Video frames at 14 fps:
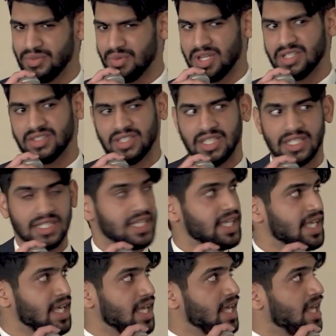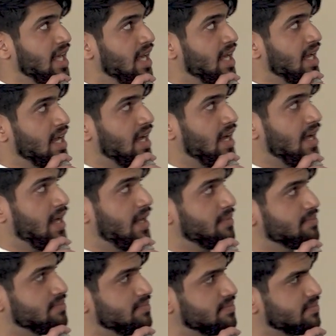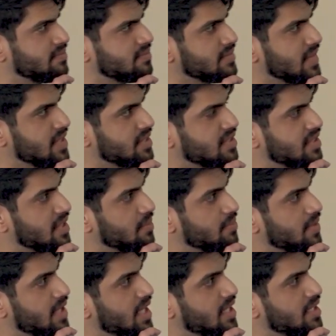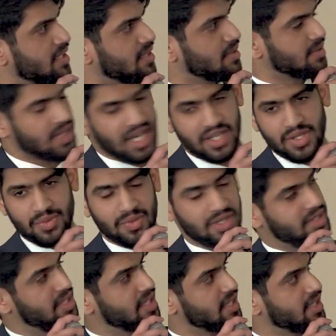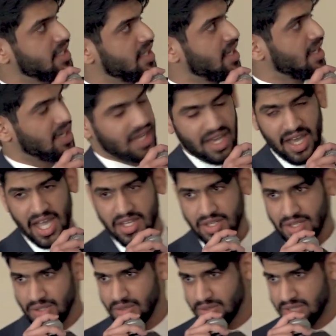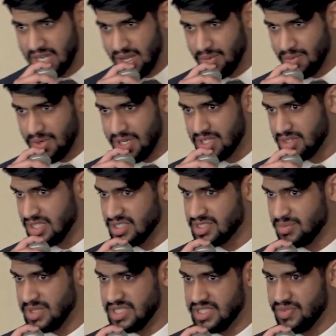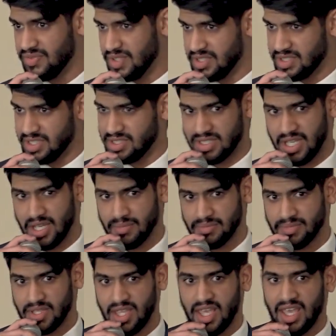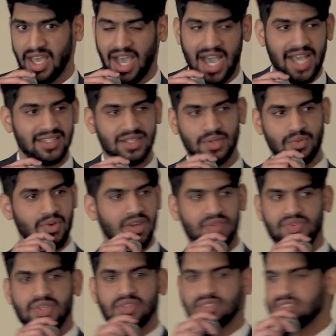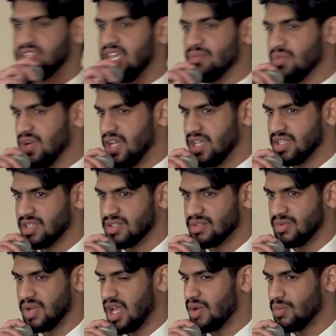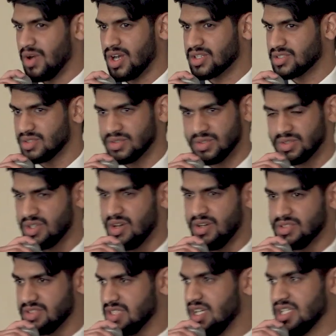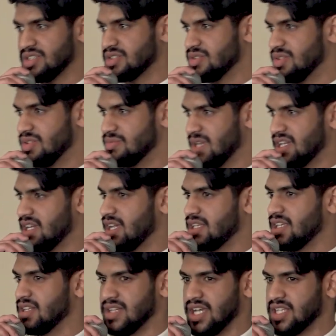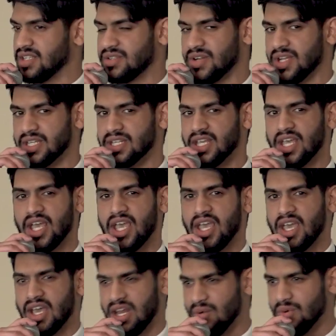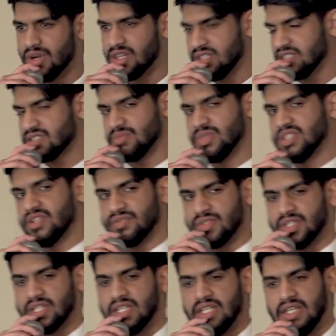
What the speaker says: one thing. Let's skip that. I knew one thing. I knew that I wanted things to be different this time. I didn't want to feel the same way when I walked through those halls in high school in ninth grade, and I wanted things to be different.